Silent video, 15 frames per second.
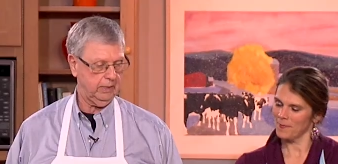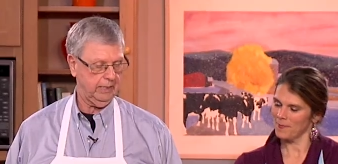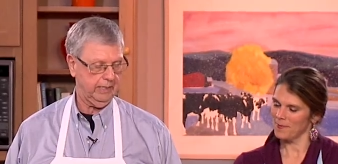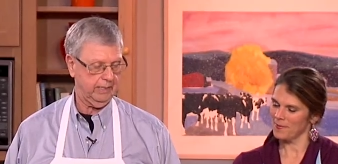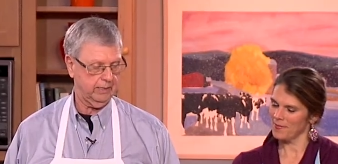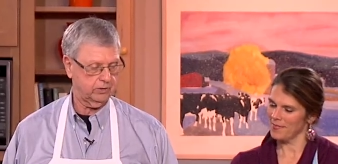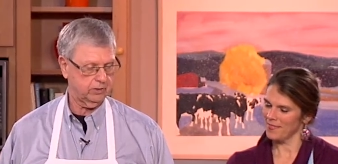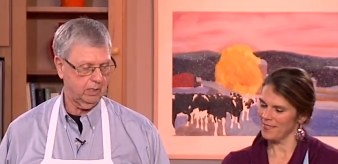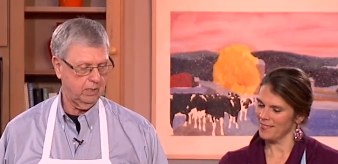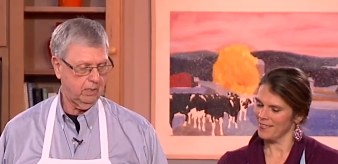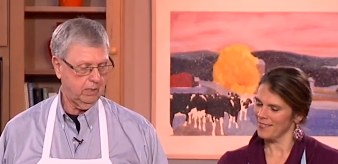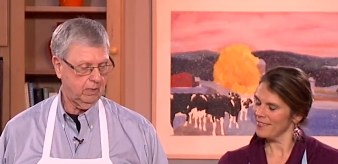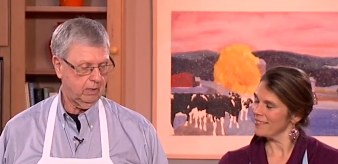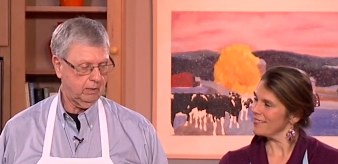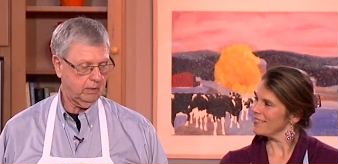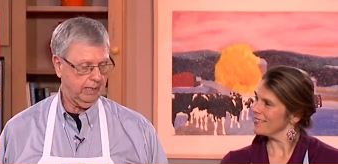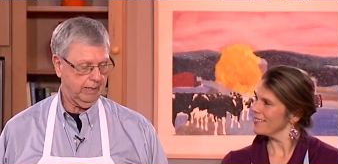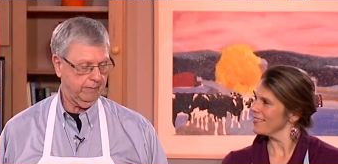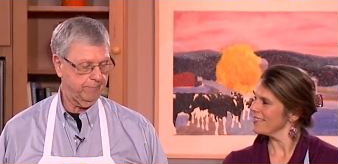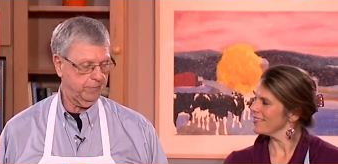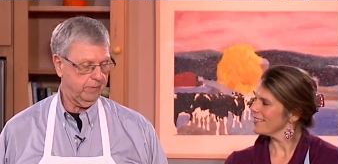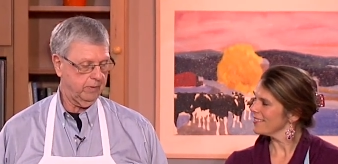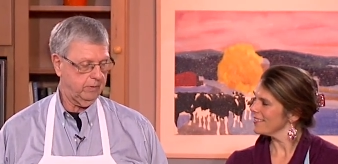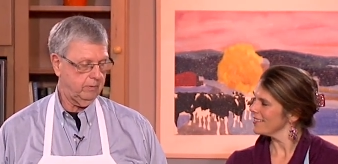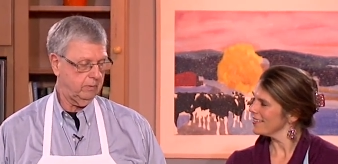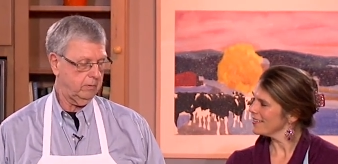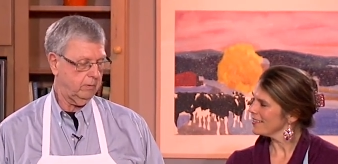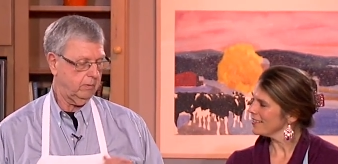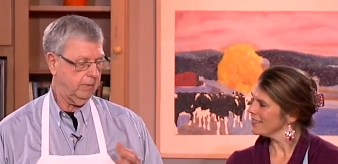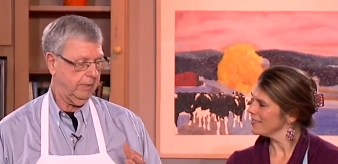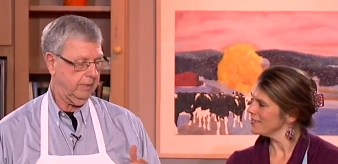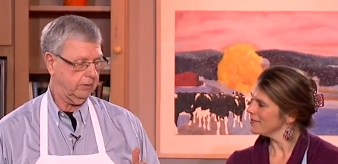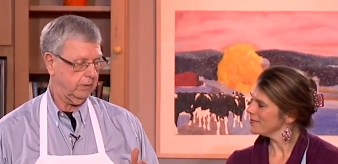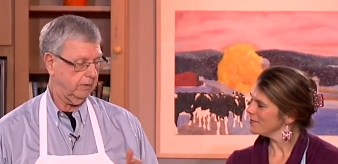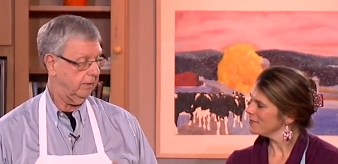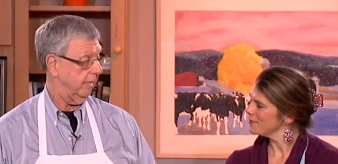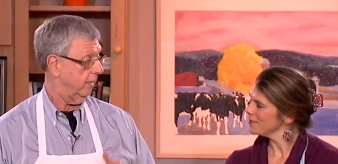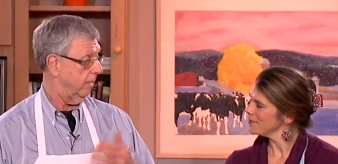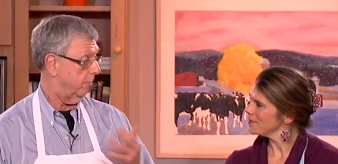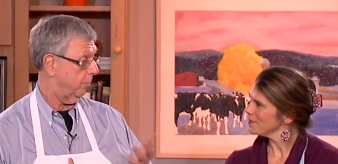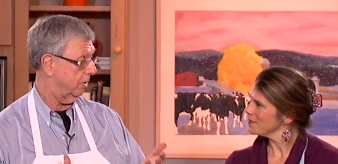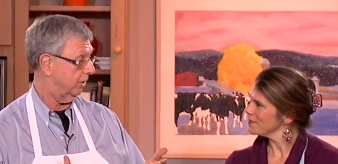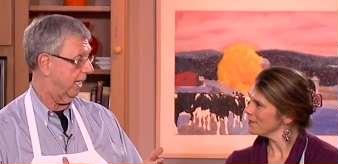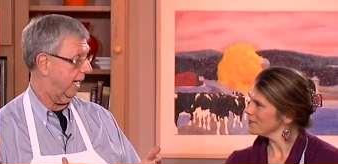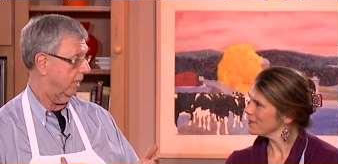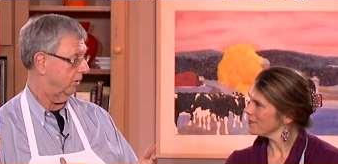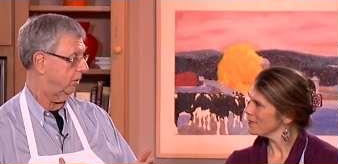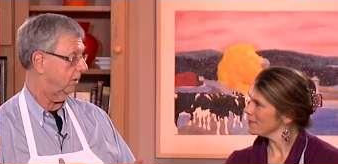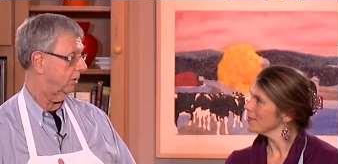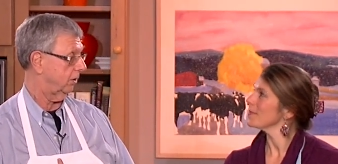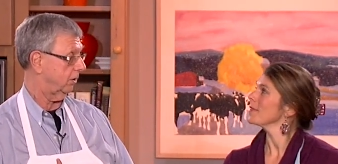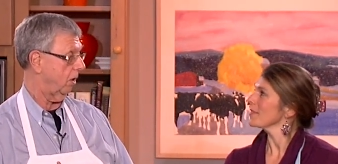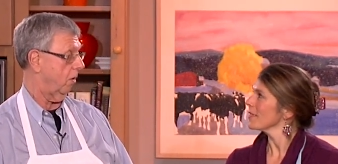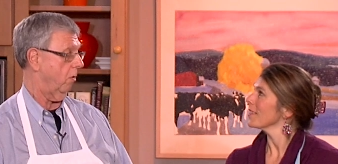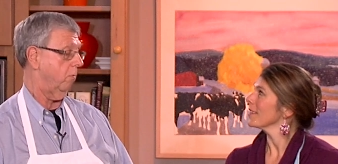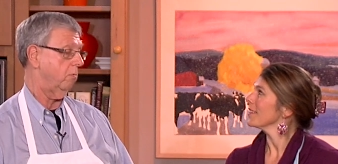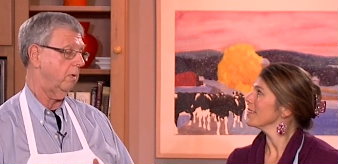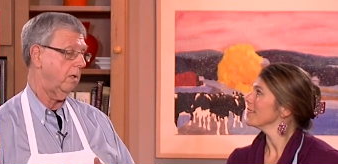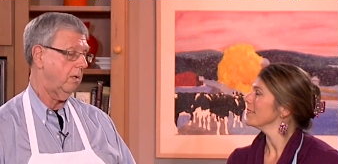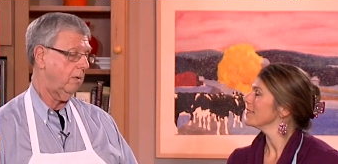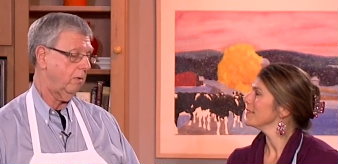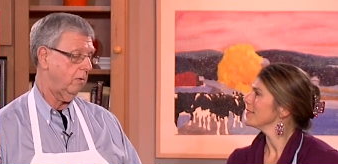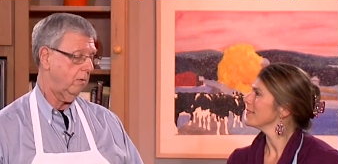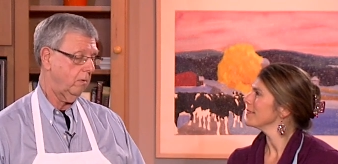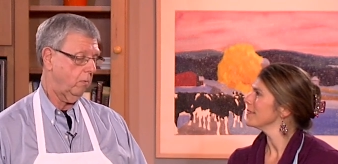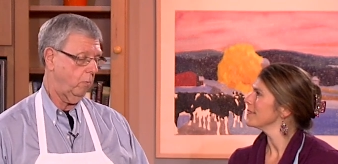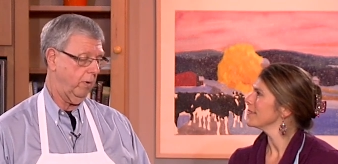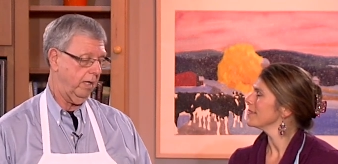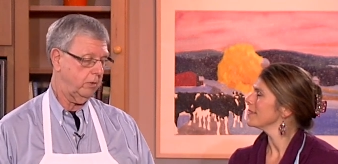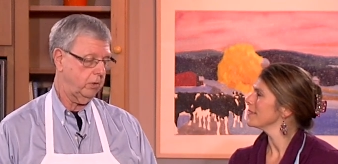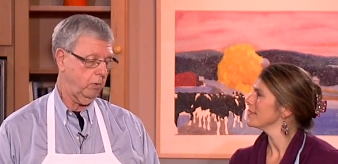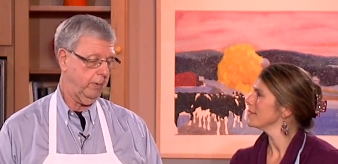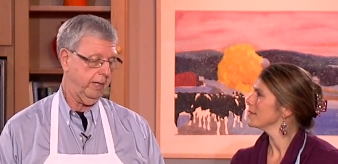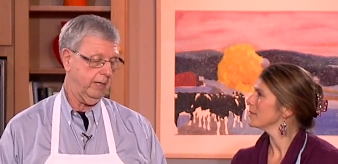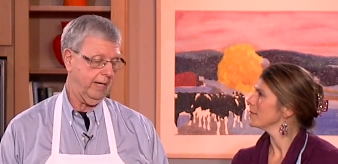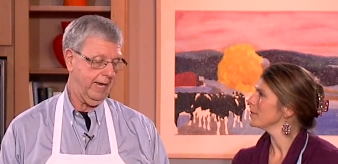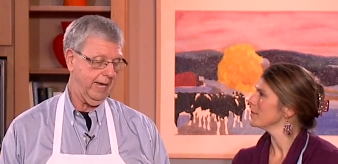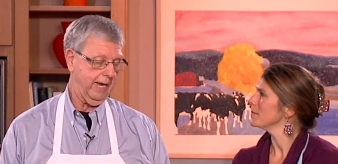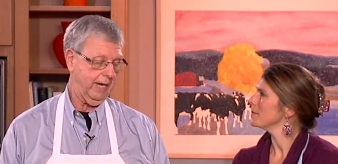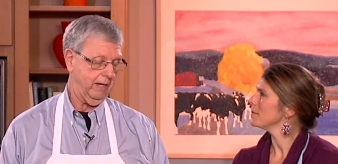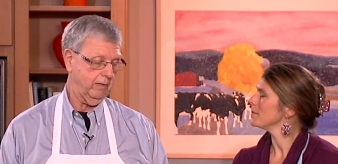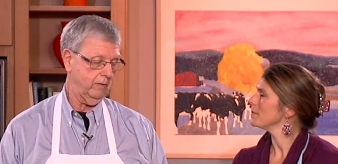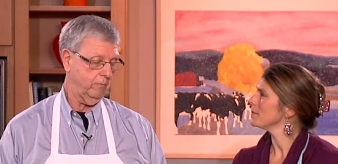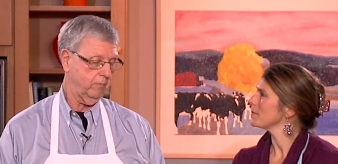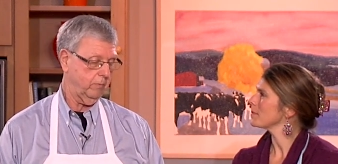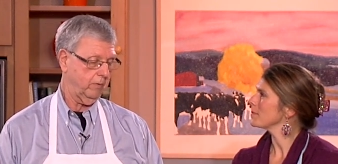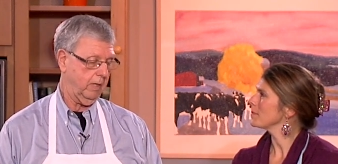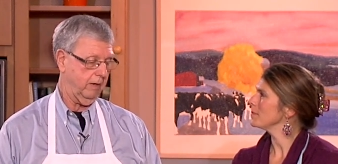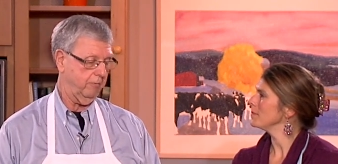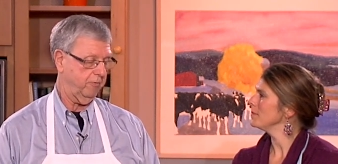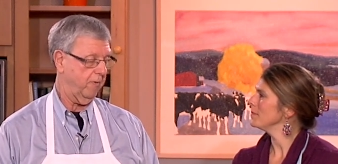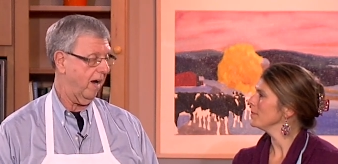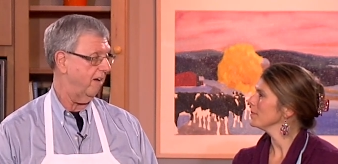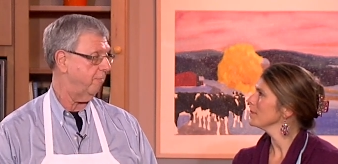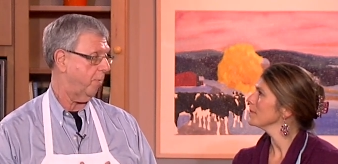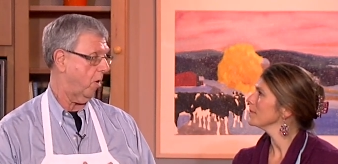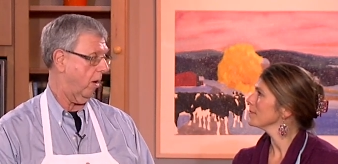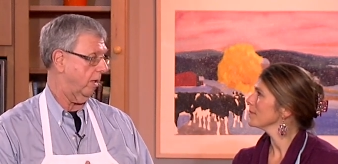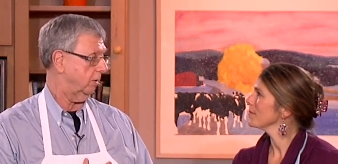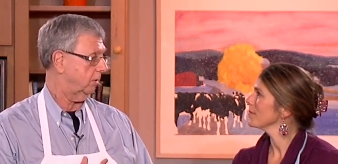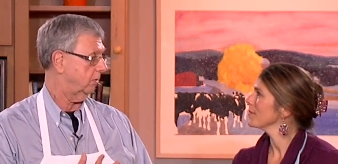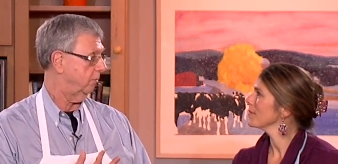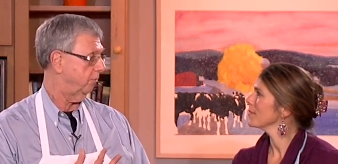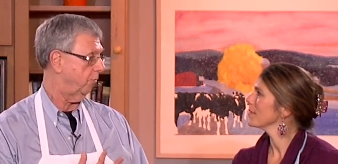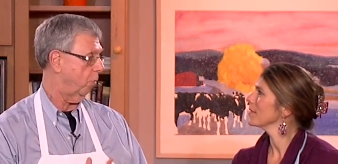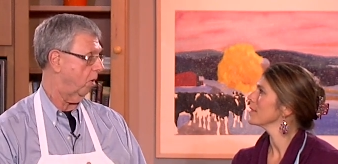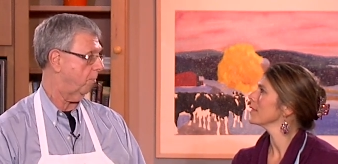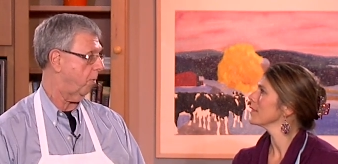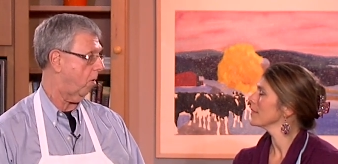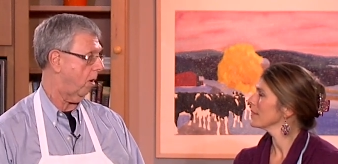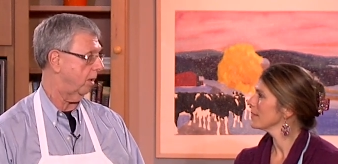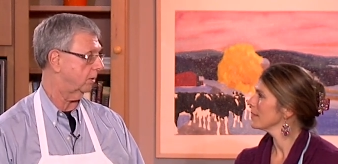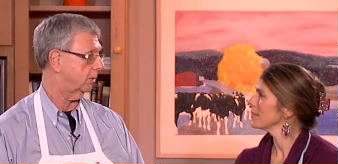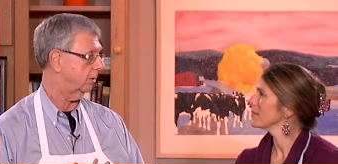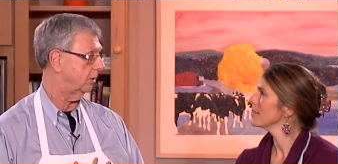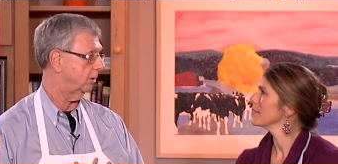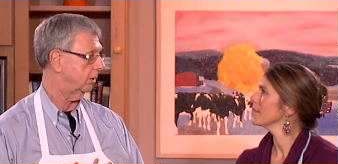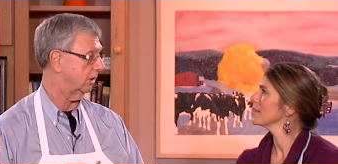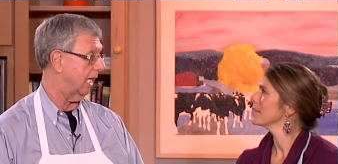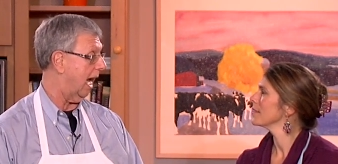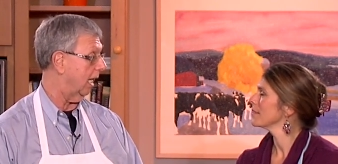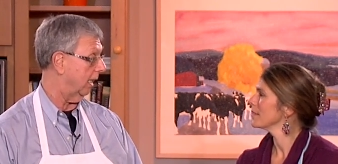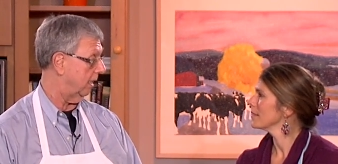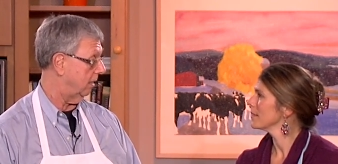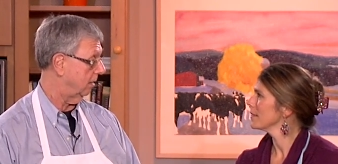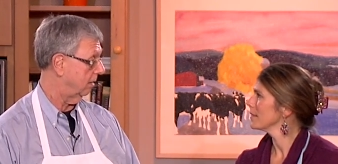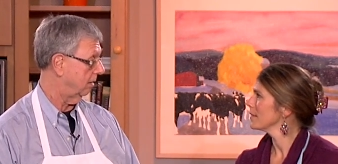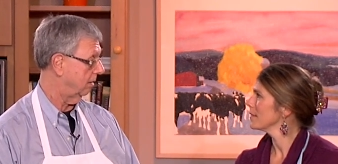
Speaker 1: is um, is the, the, percentage. So we're doing a uh, five parts, four parts solid,